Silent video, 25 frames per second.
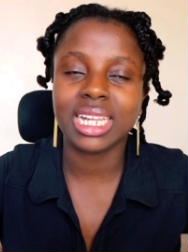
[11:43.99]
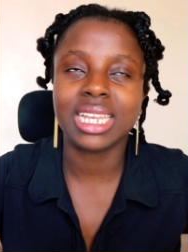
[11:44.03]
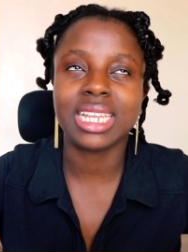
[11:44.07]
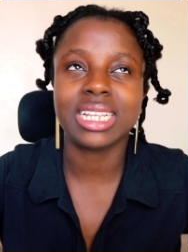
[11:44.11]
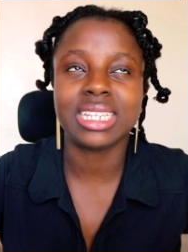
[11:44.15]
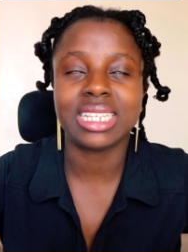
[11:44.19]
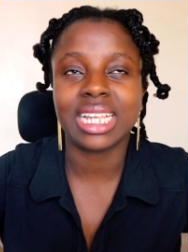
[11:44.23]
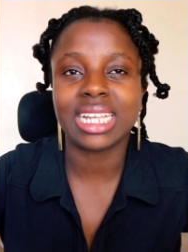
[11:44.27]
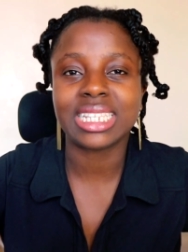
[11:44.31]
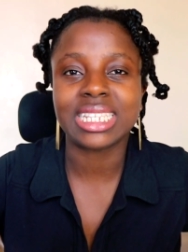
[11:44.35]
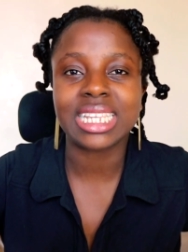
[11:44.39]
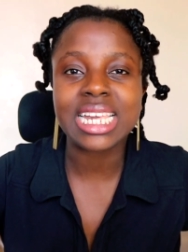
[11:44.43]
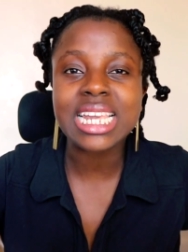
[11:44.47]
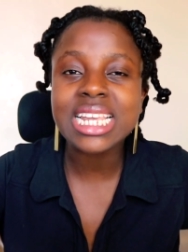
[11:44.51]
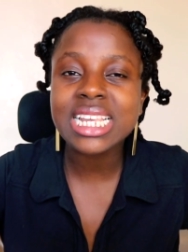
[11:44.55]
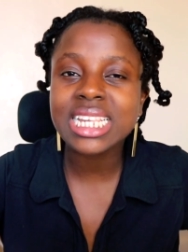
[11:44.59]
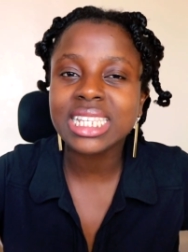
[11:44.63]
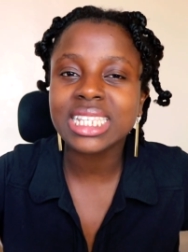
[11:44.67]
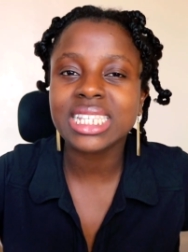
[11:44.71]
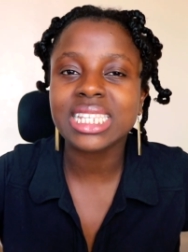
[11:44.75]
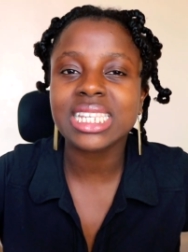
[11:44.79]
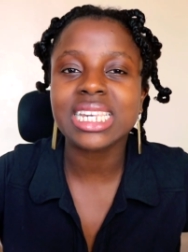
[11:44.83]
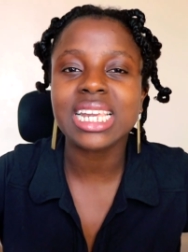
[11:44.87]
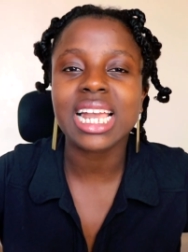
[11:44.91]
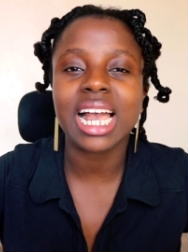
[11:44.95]
it is as
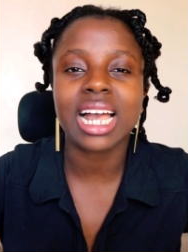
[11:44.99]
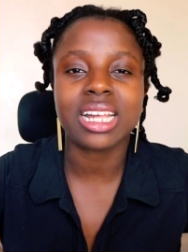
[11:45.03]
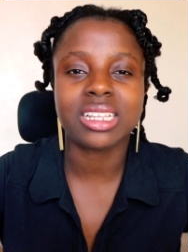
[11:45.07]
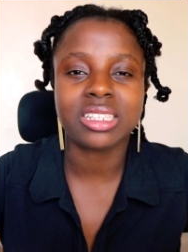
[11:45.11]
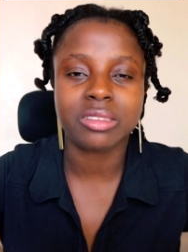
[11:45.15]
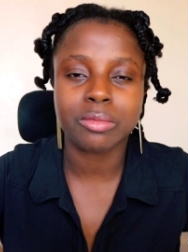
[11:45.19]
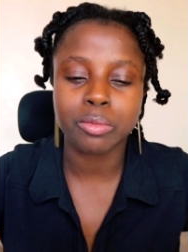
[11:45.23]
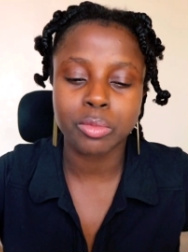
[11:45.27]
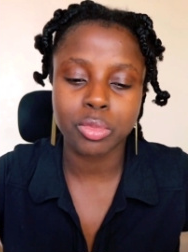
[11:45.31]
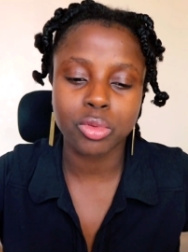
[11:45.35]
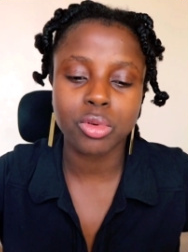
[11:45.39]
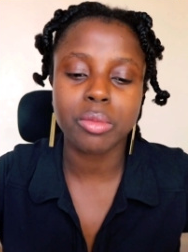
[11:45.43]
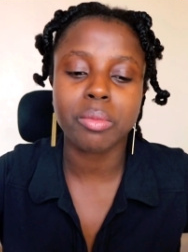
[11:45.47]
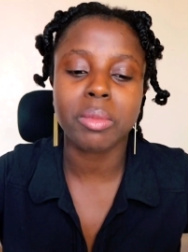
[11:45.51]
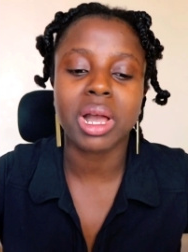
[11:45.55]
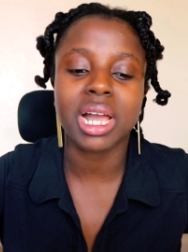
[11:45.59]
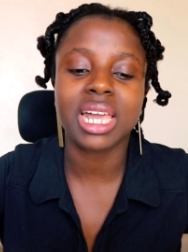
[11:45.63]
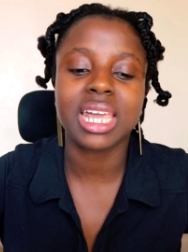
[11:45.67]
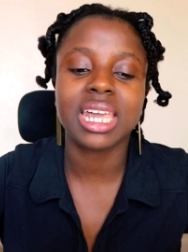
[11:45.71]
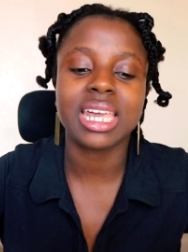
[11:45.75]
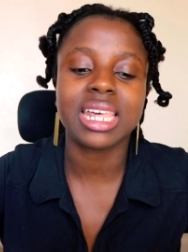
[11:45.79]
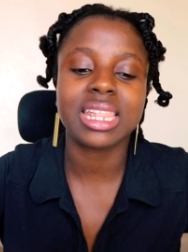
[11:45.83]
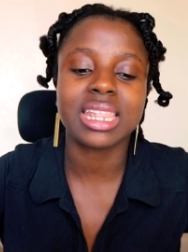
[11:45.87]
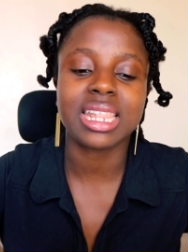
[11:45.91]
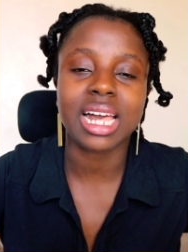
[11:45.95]
easy as
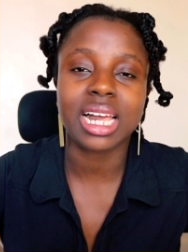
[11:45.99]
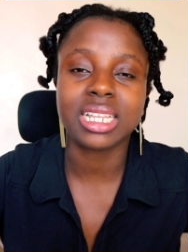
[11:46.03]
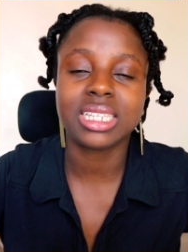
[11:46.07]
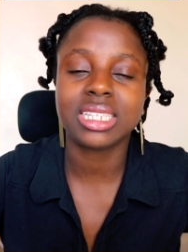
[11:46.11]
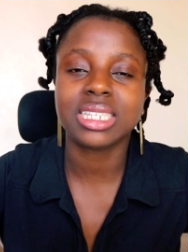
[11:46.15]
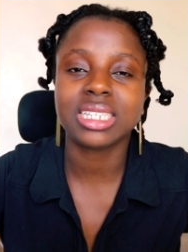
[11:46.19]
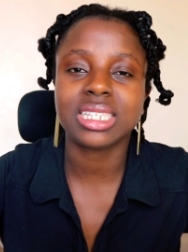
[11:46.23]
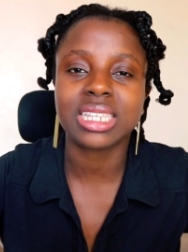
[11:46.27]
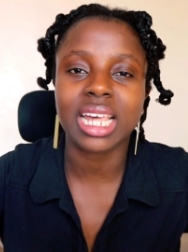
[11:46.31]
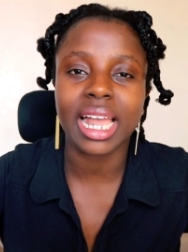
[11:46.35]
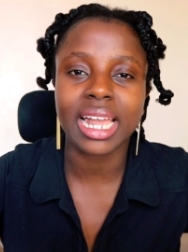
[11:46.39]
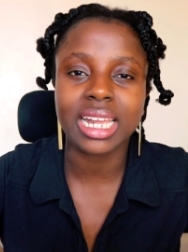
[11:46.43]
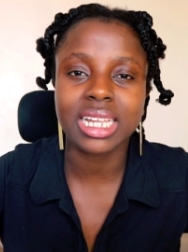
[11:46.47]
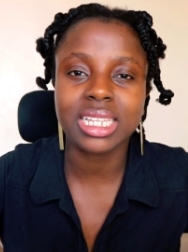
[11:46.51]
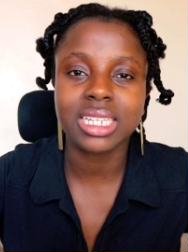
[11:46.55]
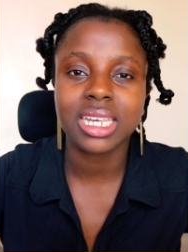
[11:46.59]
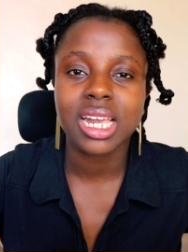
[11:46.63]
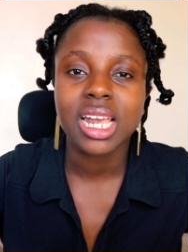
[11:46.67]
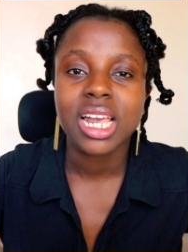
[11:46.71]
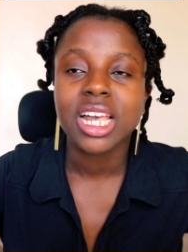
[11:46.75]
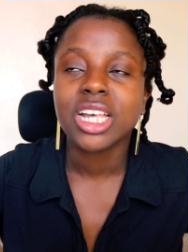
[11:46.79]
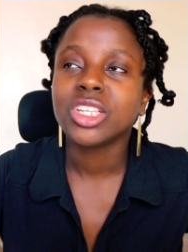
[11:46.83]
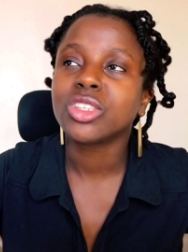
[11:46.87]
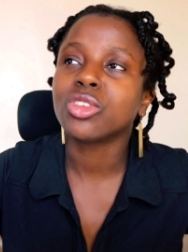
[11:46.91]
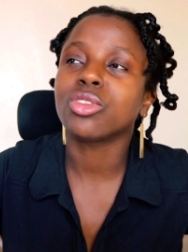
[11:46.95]
bookmarking that site
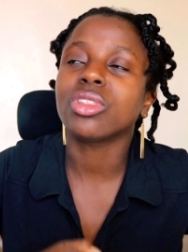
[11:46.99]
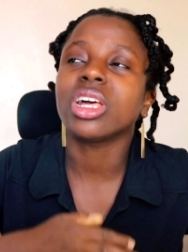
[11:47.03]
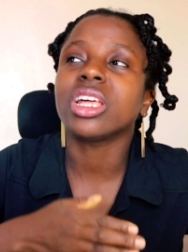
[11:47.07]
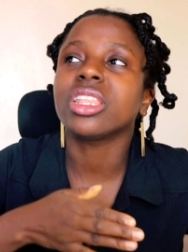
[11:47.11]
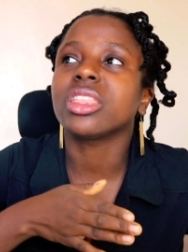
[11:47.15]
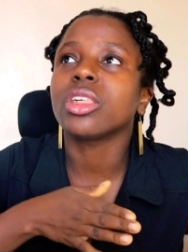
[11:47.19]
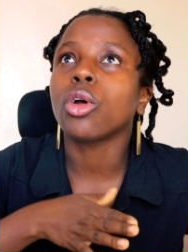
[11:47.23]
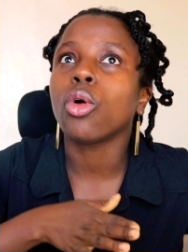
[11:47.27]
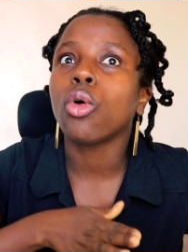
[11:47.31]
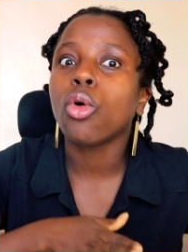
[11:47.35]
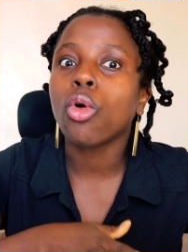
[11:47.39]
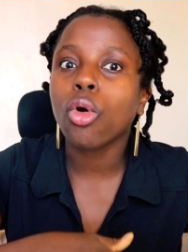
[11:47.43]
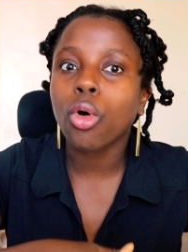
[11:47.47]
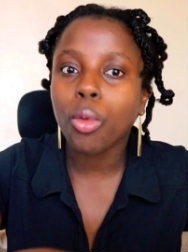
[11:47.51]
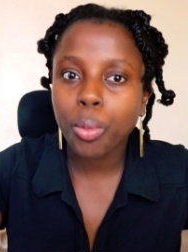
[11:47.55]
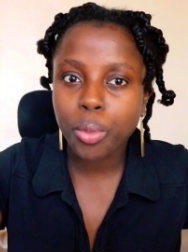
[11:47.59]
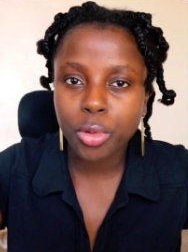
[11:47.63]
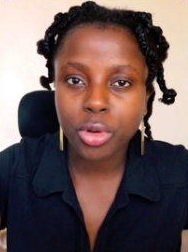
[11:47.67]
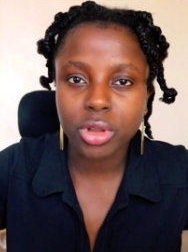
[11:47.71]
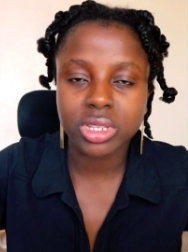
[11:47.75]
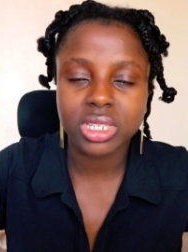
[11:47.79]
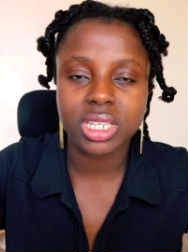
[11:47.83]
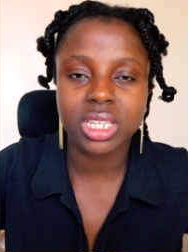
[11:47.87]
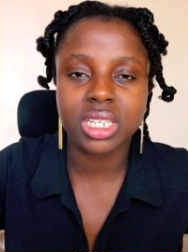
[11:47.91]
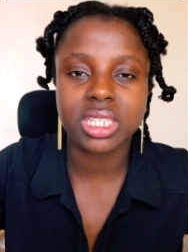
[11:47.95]
so that the whole
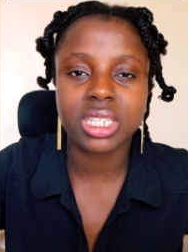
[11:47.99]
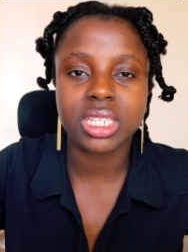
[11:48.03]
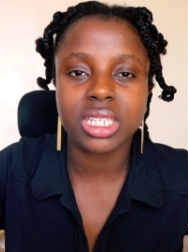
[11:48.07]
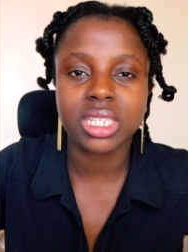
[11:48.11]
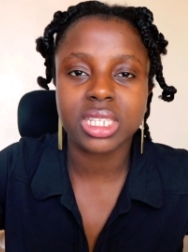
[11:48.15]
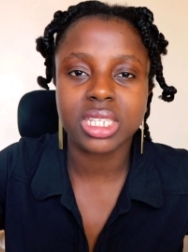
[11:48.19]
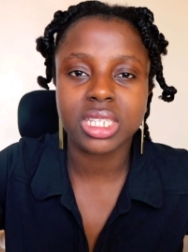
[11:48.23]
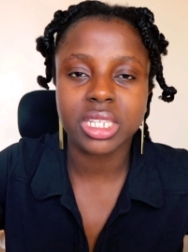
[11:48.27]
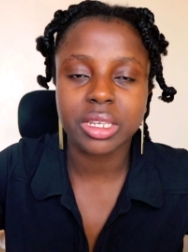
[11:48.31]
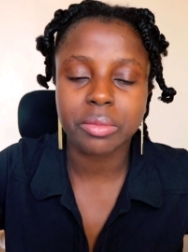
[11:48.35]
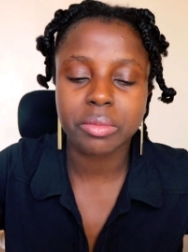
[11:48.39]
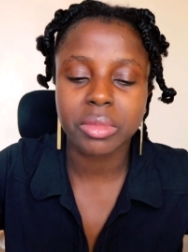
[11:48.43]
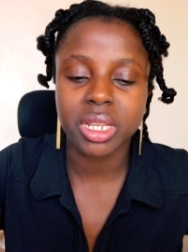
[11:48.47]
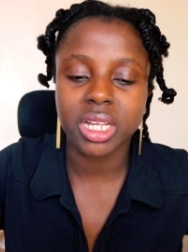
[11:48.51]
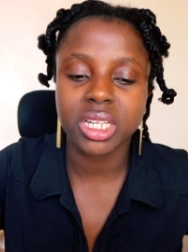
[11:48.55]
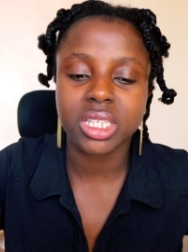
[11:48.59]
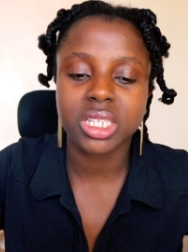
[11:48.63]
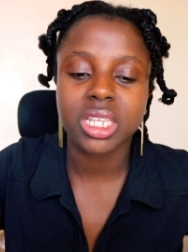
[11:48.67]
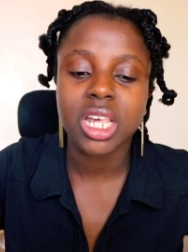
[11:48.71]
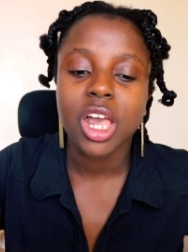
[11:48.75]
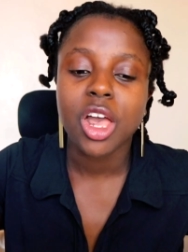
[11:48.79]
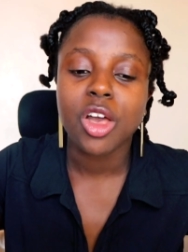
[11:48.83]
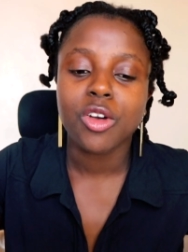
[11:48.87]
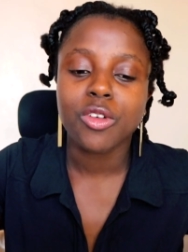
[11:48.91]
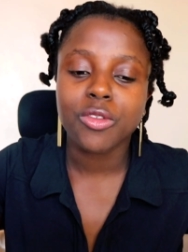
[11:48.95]
process is
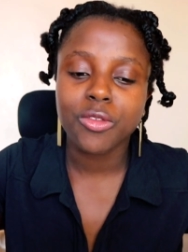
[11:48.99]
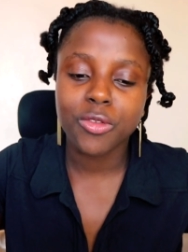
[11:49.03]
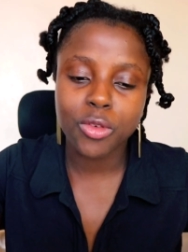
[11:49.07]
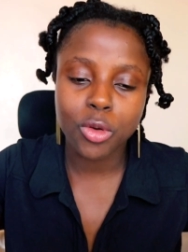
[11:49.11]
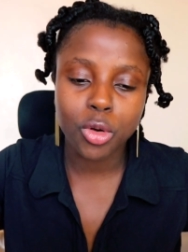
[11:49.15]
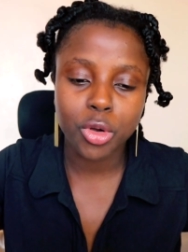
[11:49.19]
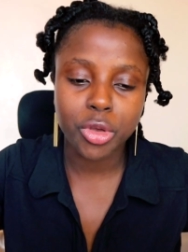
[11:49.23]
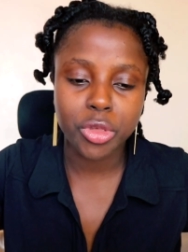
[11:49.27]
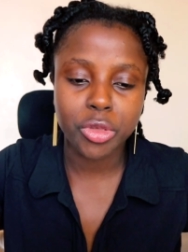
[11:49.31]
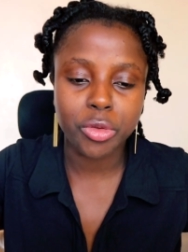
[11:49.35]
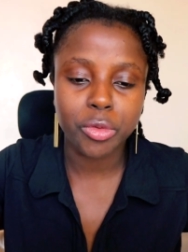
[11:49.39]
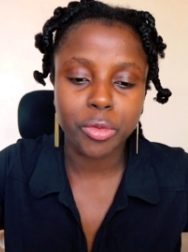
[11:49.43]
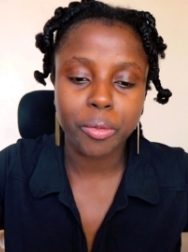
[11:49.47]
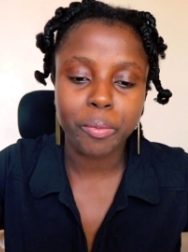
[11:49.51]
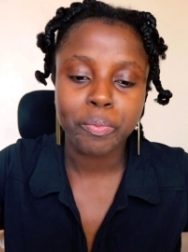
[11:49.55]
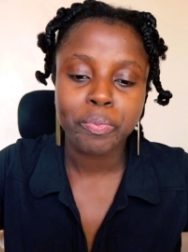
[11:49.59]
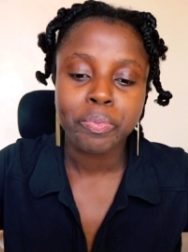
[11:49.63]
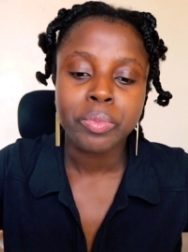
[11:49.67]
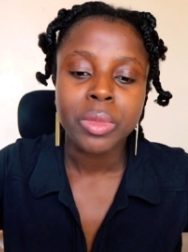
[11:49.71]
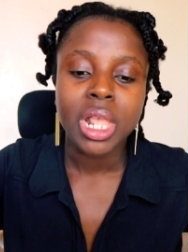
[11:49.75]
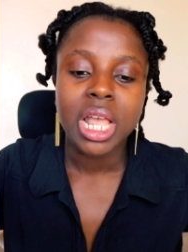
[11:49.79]
seamless for you.